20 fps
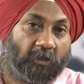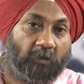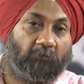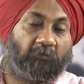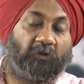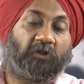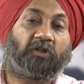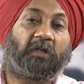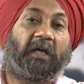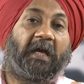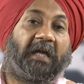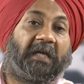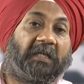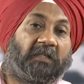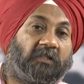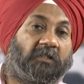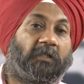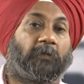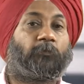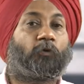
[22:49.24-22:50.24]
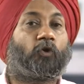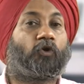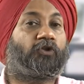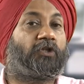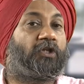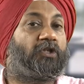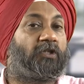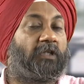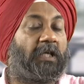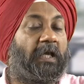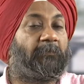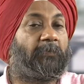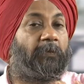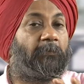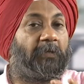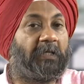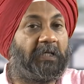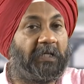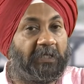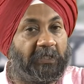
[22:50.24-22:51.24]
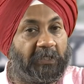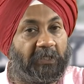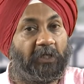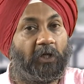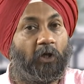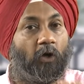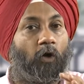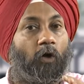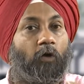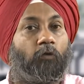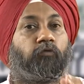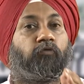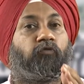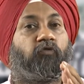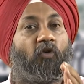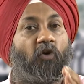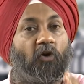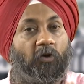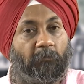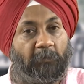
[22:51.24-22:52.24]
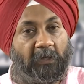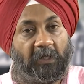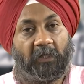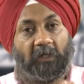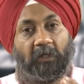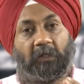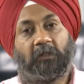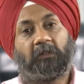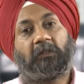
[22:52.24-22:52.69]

which has the process capability of forming